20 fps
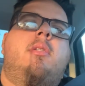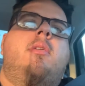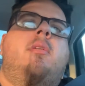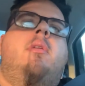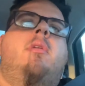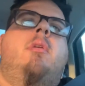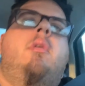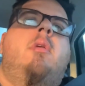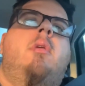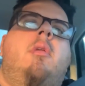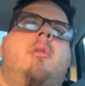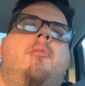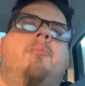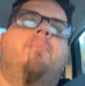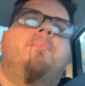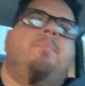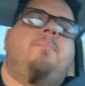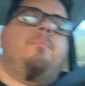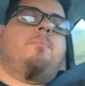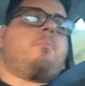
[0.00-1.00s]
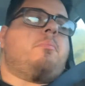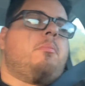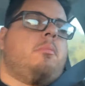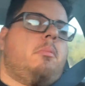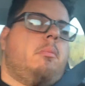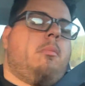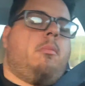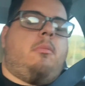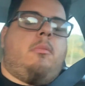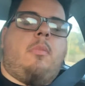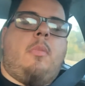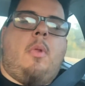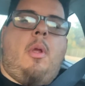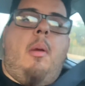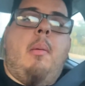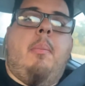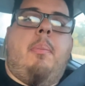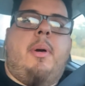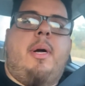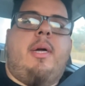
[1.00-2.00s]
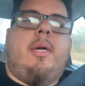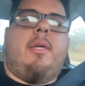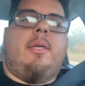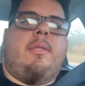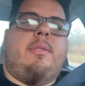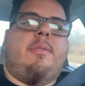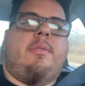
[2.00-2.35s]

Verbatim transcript: but